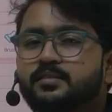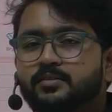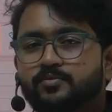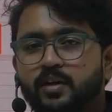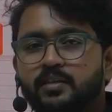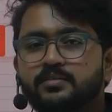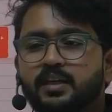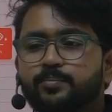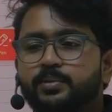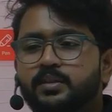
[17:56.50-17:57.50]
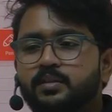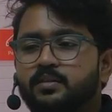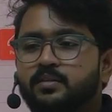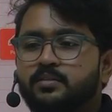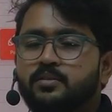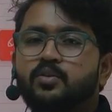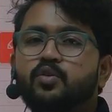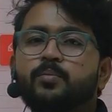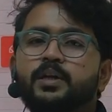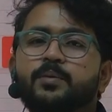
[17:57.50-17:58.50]
for example, too
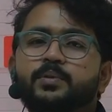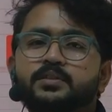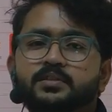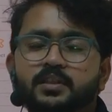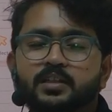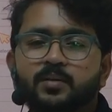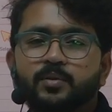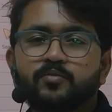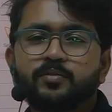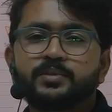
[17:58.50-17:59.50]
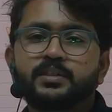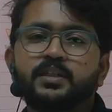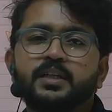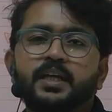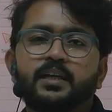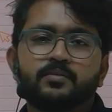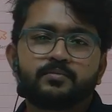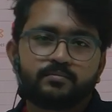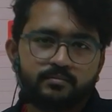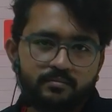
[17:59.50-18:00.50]
many persons are coming from sector 9.
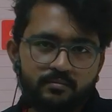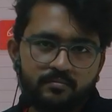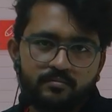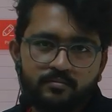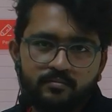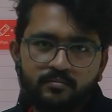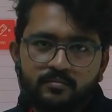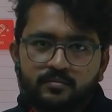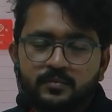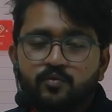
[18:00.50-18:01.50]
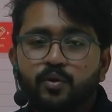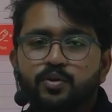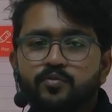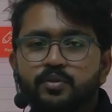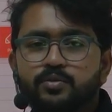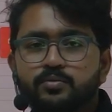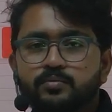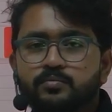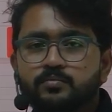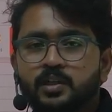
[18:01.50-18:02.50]
What you will do?
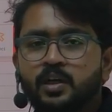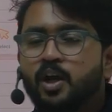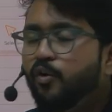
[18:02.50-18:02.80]
Why